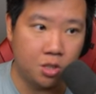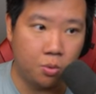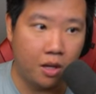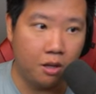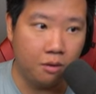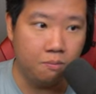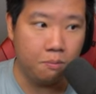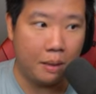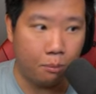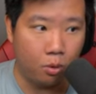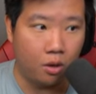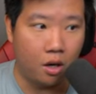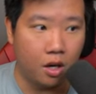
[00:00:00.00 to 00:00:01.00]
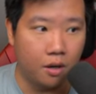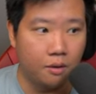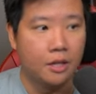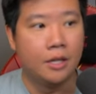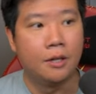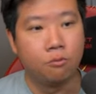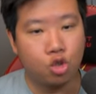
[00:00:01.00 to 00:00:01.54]
well. People are
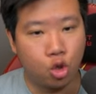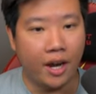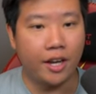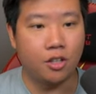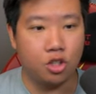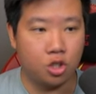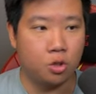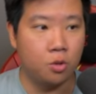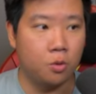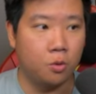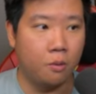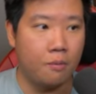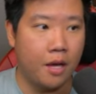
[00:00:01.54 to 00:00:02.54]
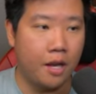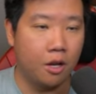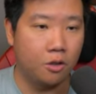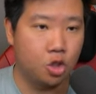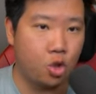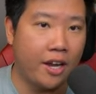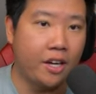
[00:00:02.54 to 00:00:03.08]
trying to
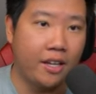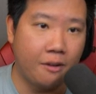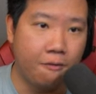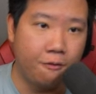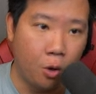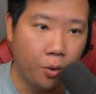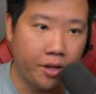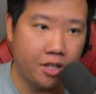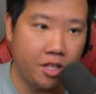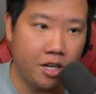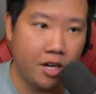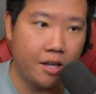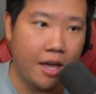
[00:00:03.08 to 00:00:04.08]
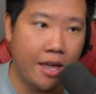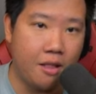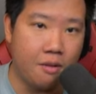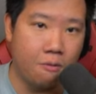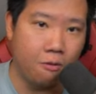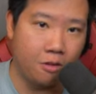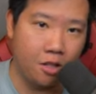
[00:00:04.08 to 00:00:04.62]
get voted in here,
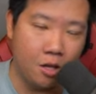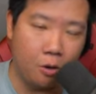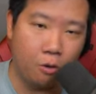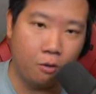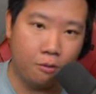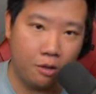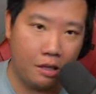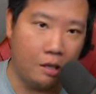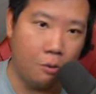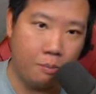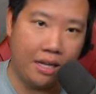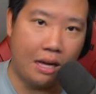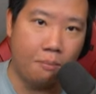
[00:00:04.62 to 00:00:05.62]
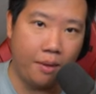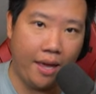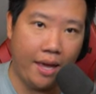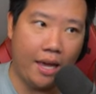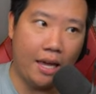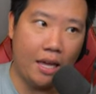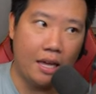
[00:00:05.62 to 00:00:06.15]
and you know, you become
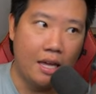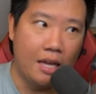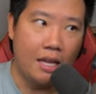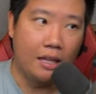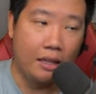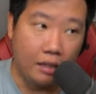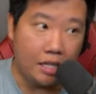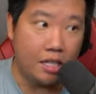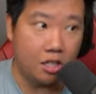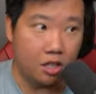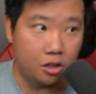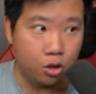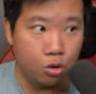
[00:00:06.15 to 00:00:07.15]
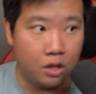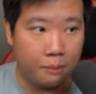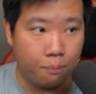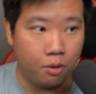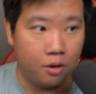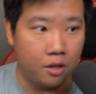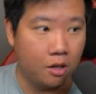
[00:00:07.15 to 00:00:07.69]
a leader through the
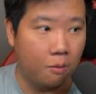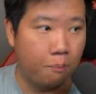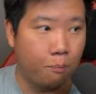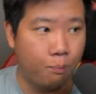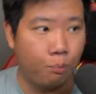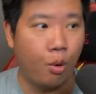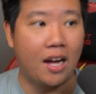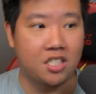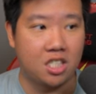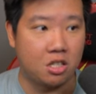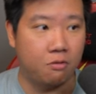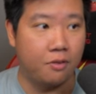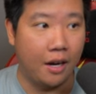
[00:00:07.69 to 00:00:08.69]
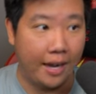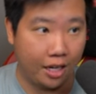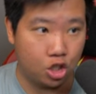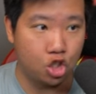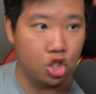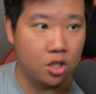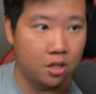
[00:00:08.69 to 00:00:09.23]
process of
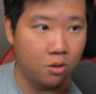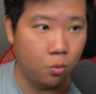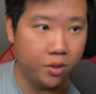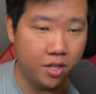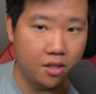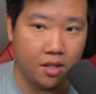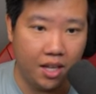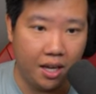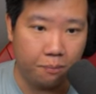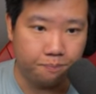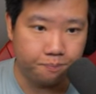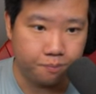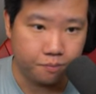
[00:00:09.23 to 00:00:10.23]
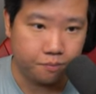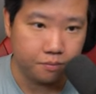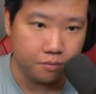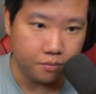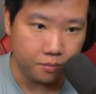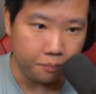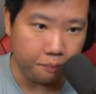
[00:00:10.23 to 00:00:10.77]
election within the game.
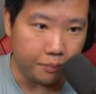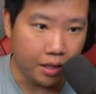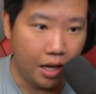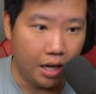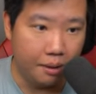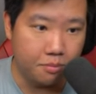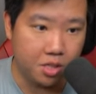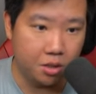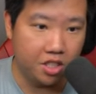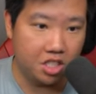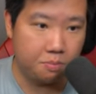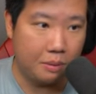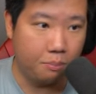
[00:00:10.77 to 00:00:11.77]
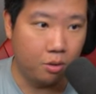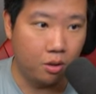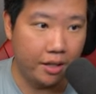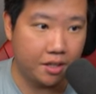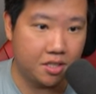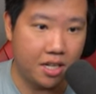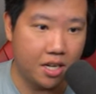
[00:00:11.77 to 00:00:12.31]
So there's people
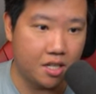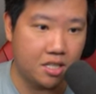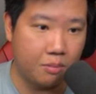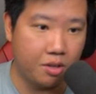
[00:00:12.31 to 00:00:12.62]
like saying some